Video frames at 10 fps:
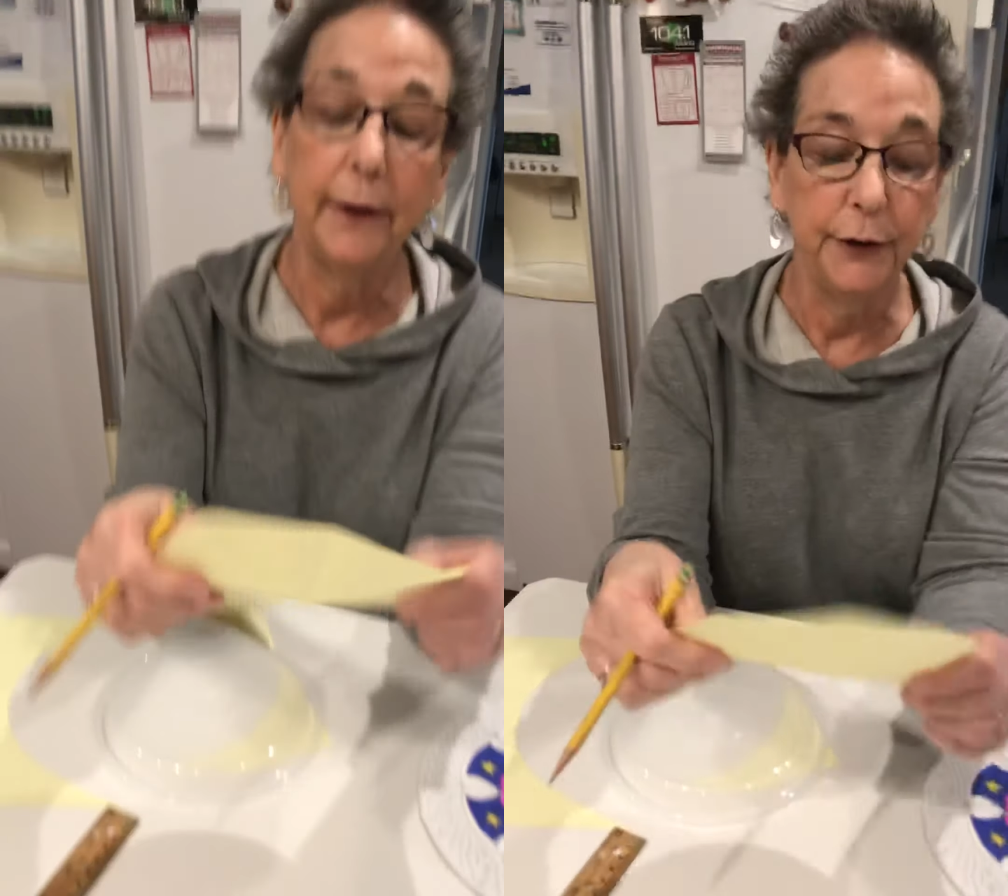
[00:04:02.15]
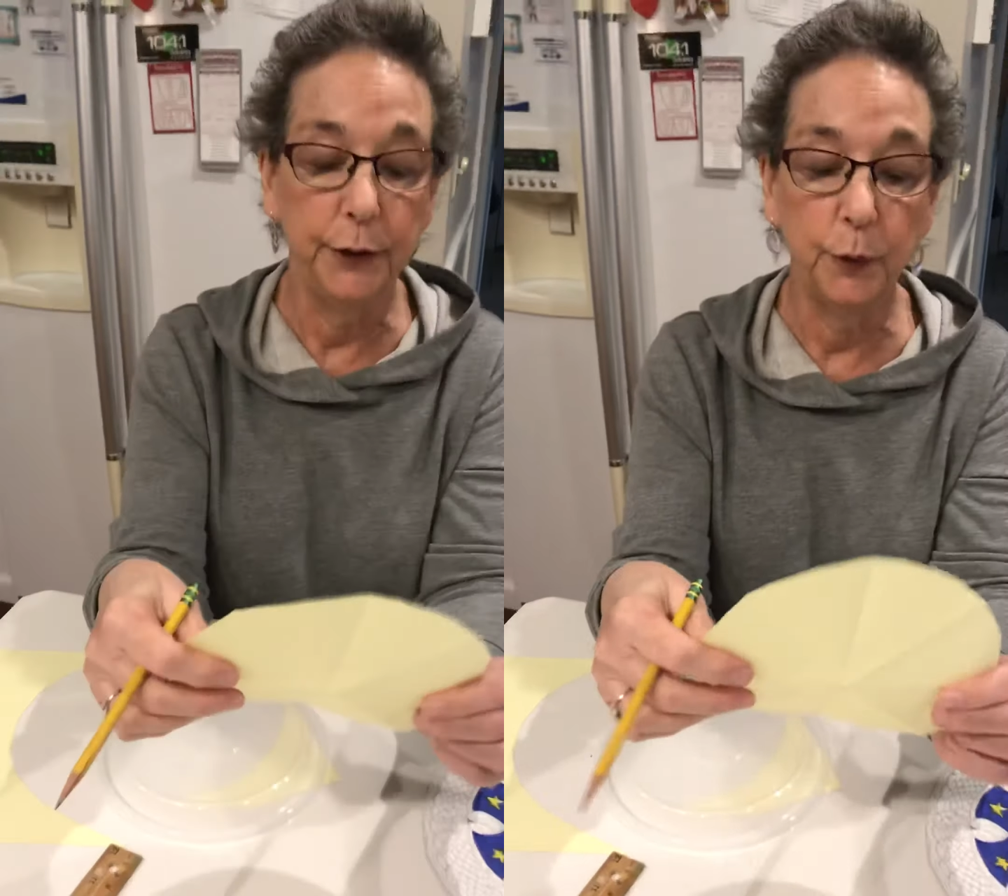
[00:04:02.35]

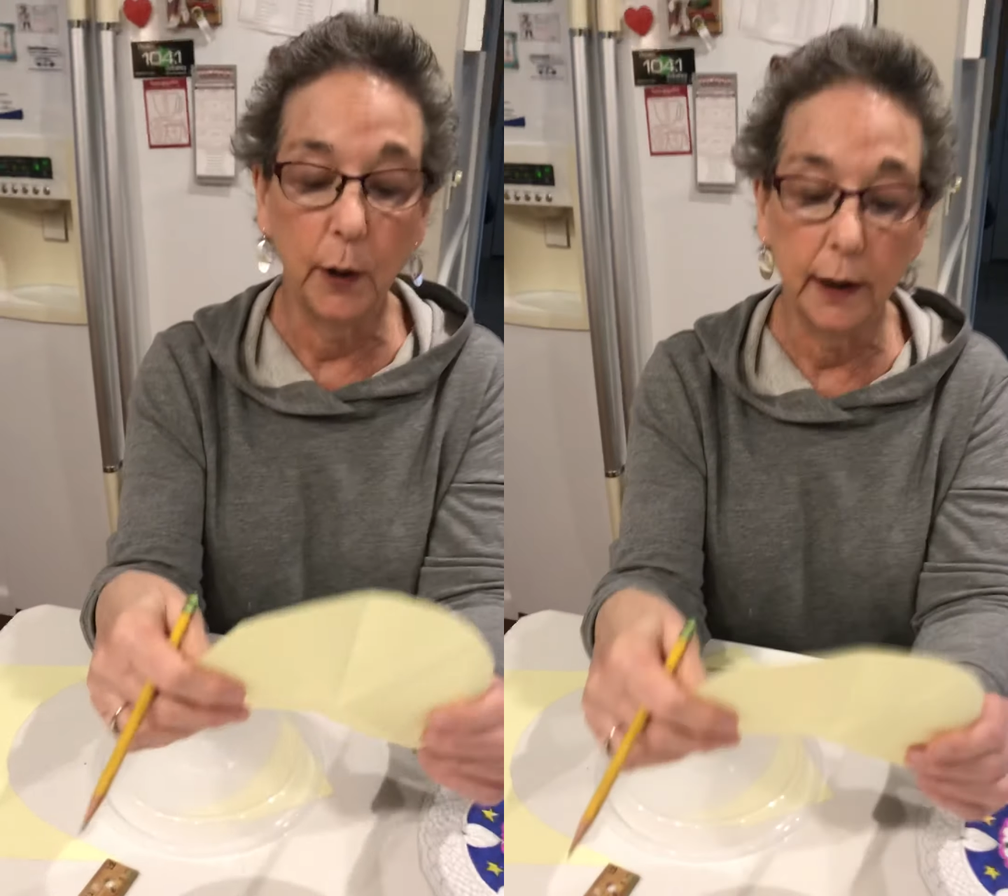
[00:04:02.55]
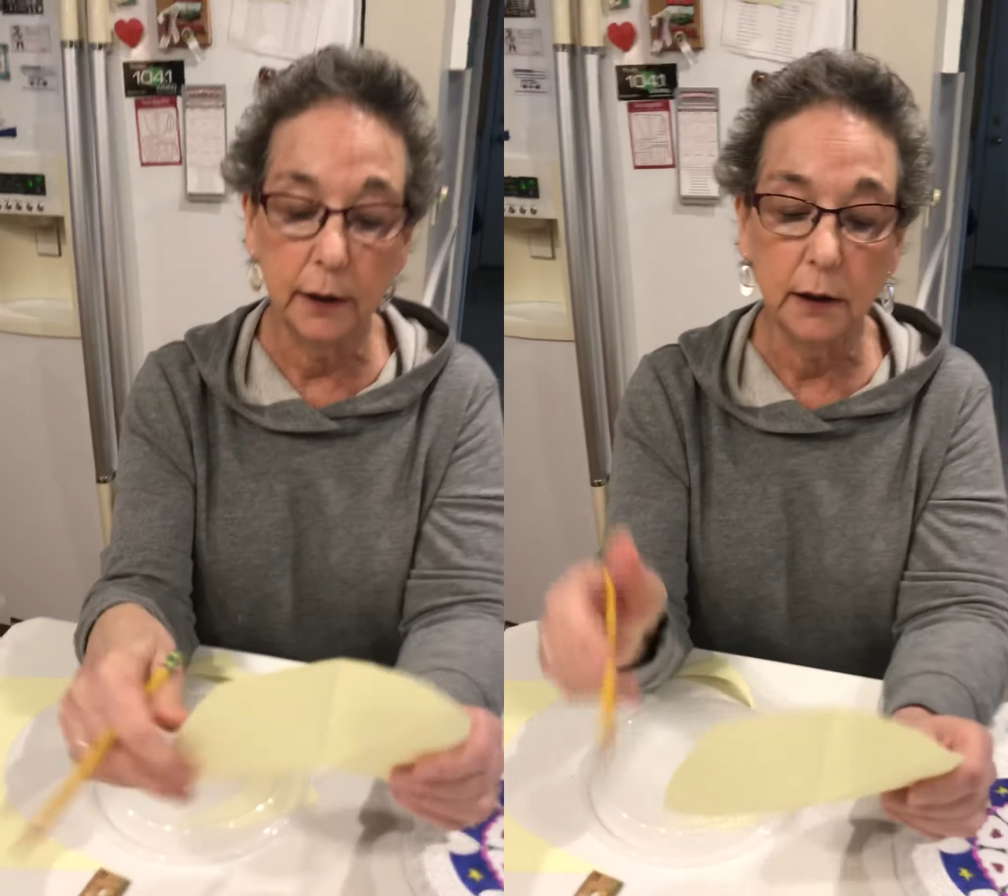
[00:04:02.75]
you
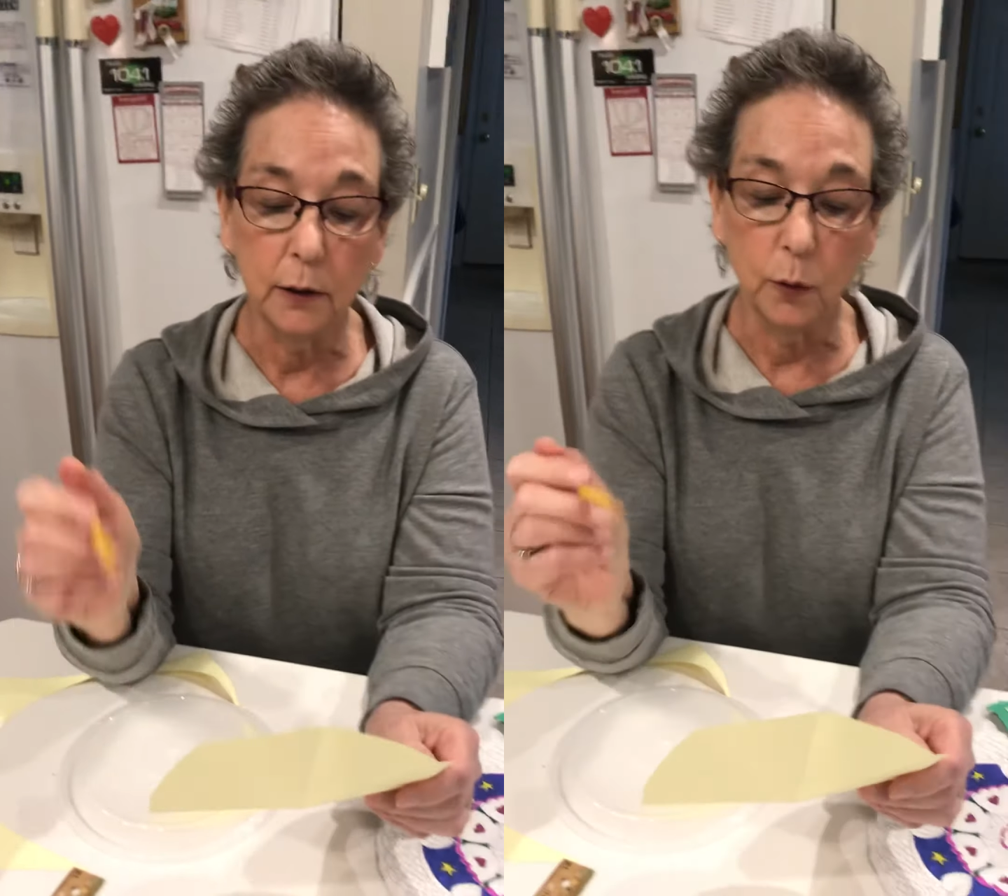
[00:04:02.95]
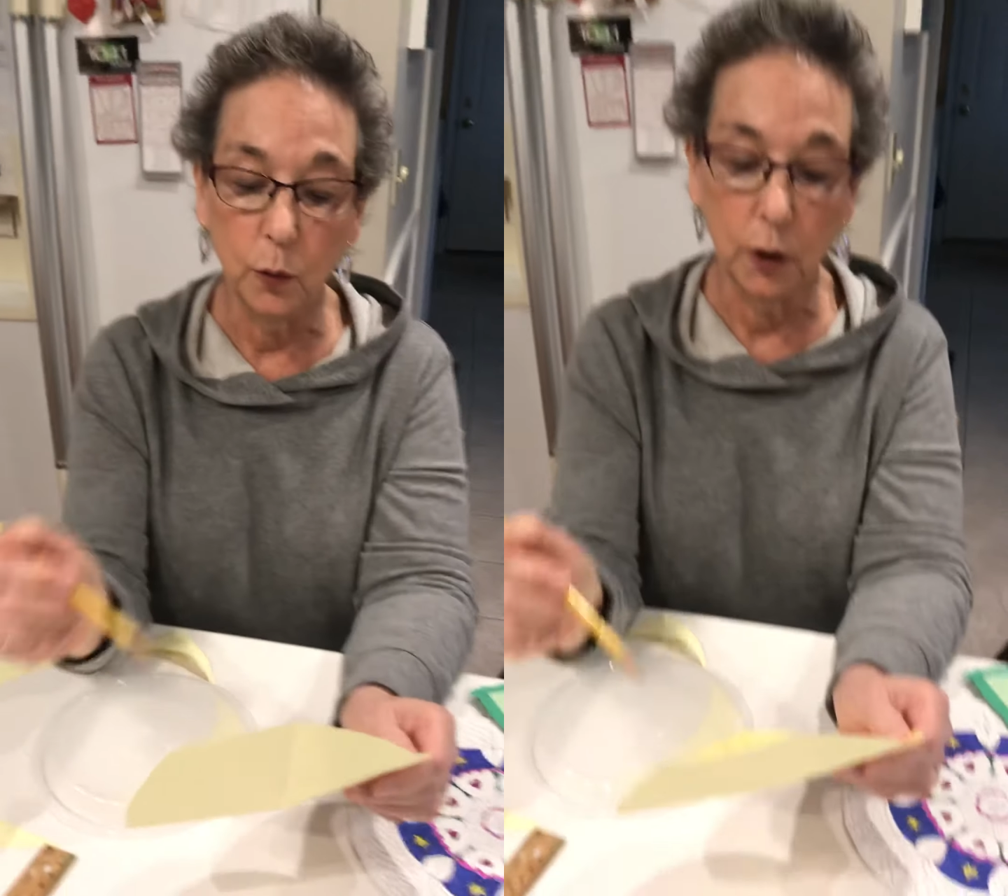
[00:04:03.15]
want to
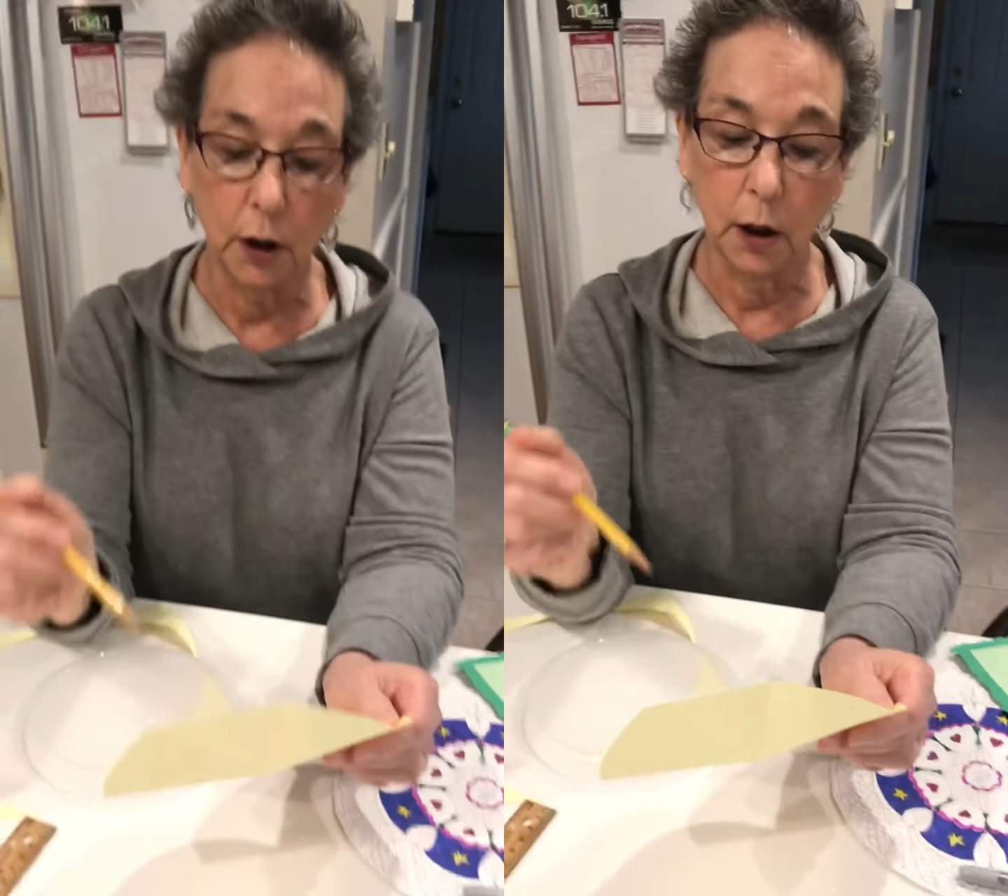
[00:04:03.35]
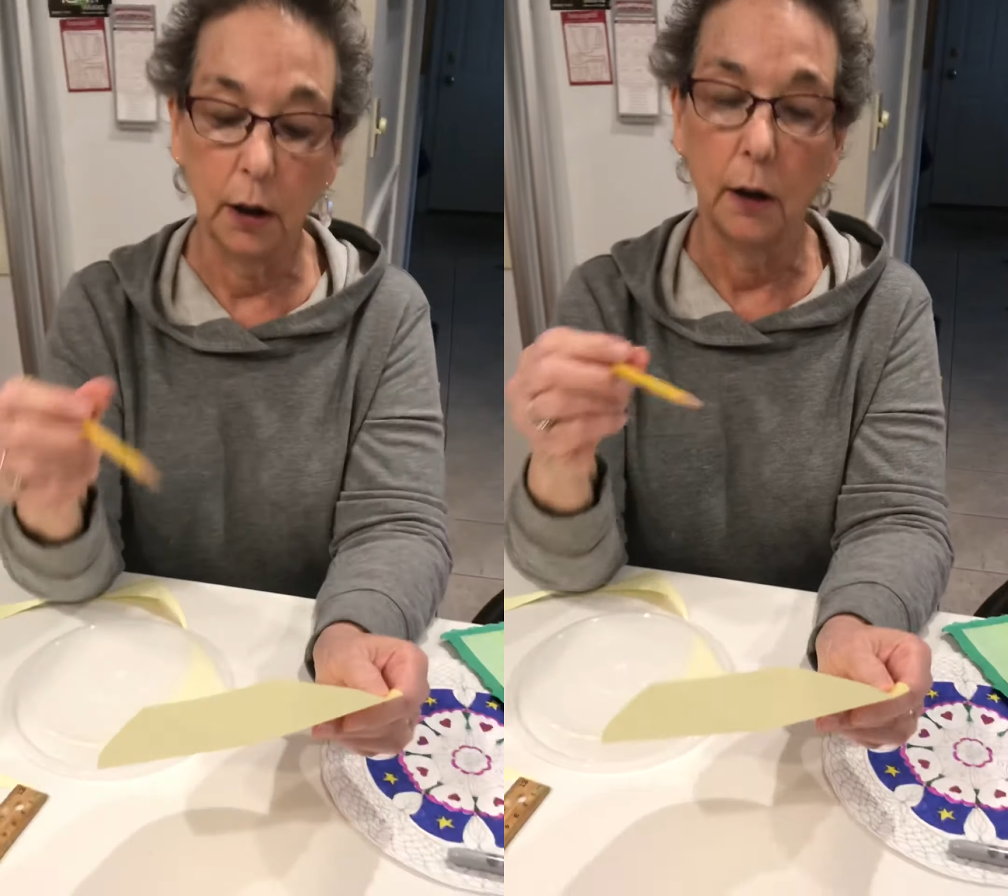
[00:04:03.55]

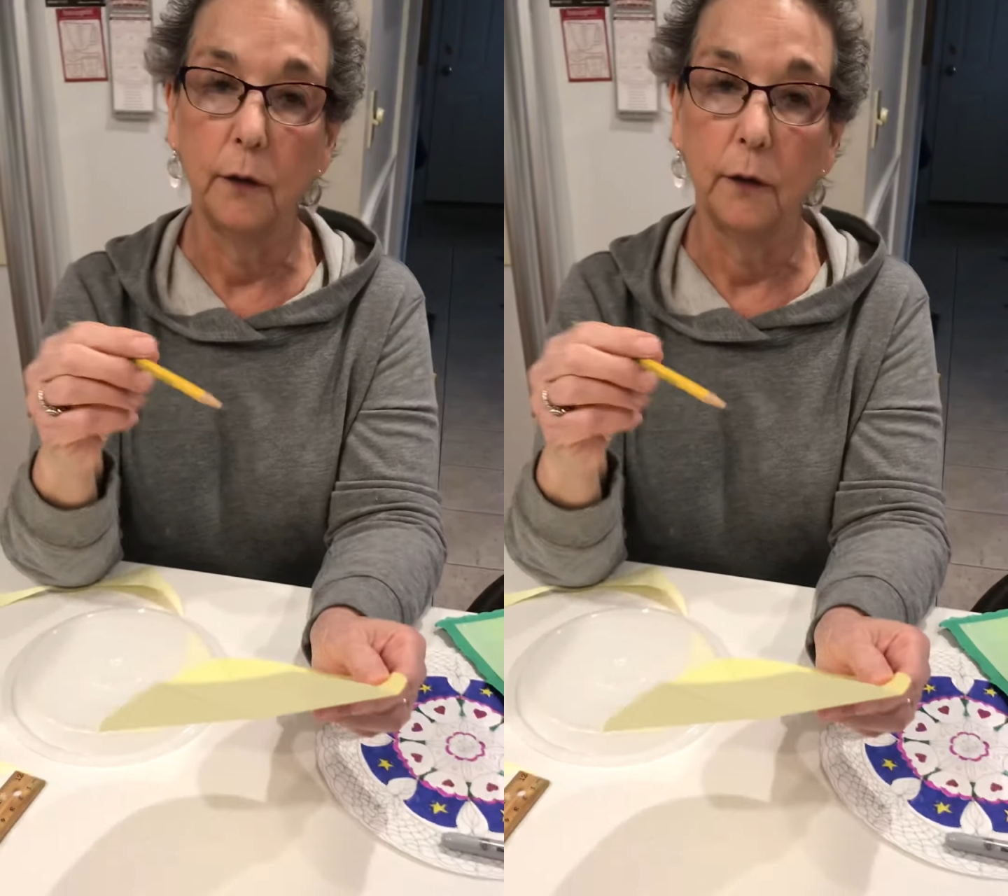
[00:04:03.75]
work